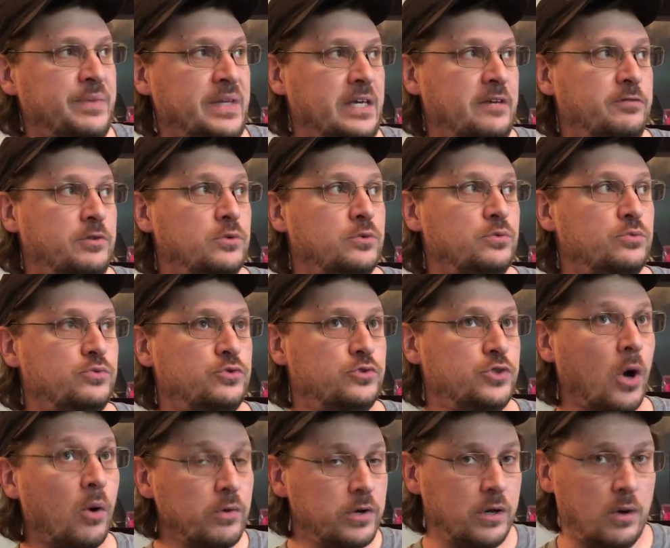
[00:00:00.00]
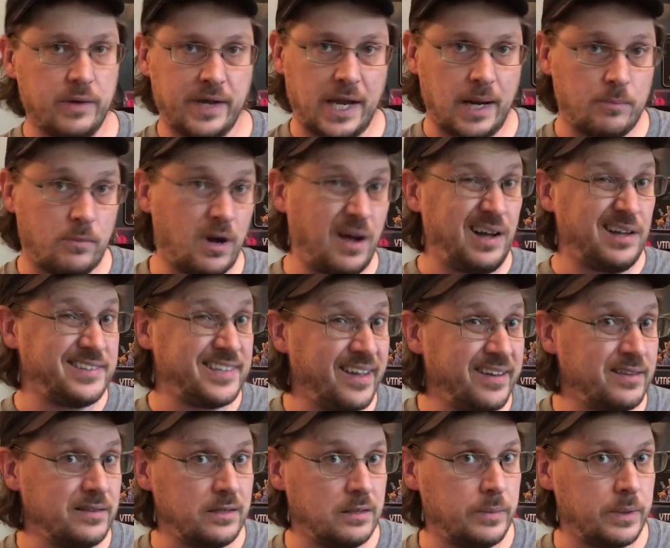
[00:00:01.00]
If you don't know GAMERA, I'll tell
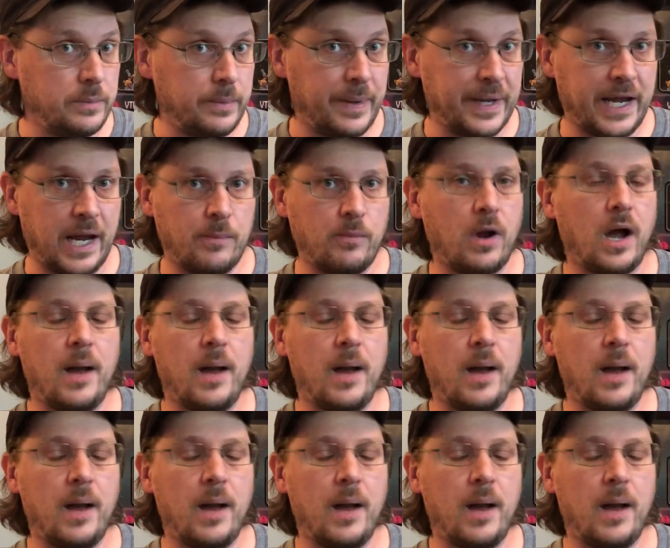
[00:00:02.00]
you a little bit about GAMERA.